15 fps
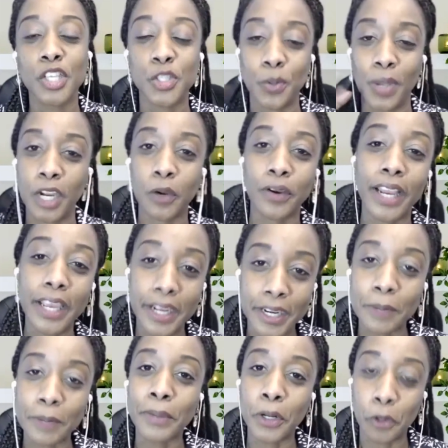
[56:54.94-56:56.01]
So I created a
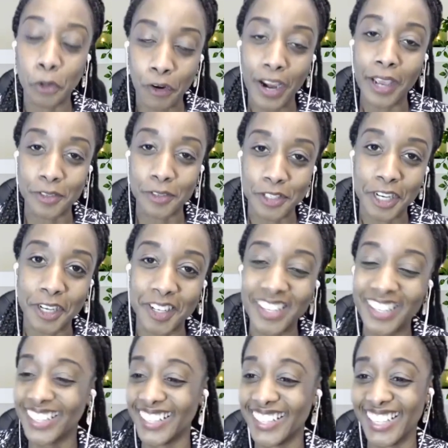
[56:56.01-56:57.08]
middle ground, y'all.
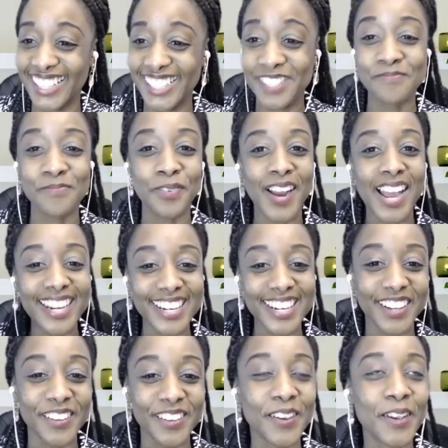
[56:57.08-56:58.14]
It's brand
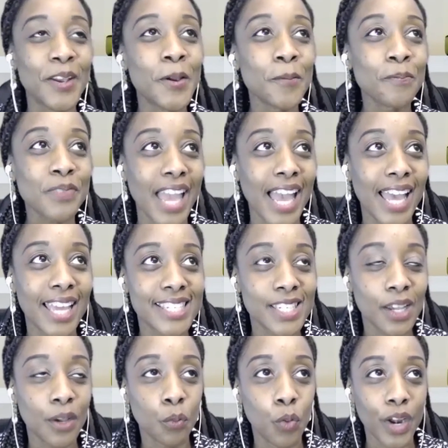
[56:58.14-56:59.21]
new. And
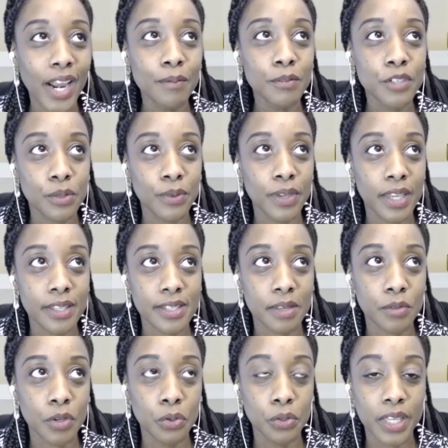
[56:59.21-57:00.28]
what I'm doing is I'm
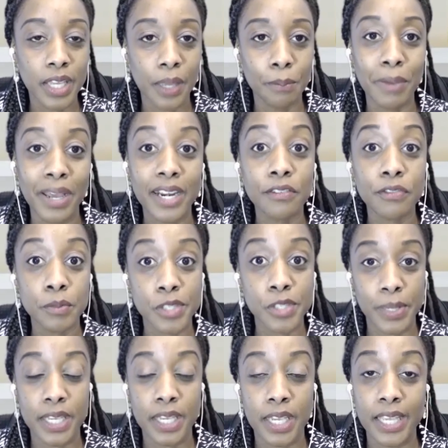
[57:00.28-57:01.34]
calling it Money from
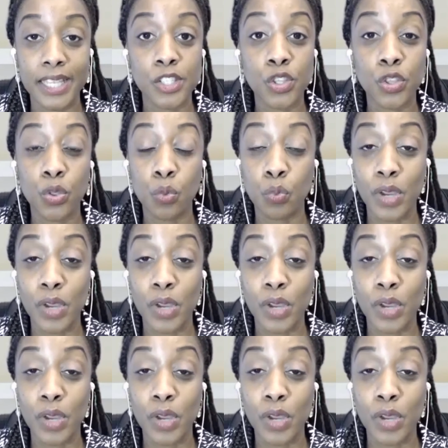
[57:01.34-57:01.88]
Speaking. It's 3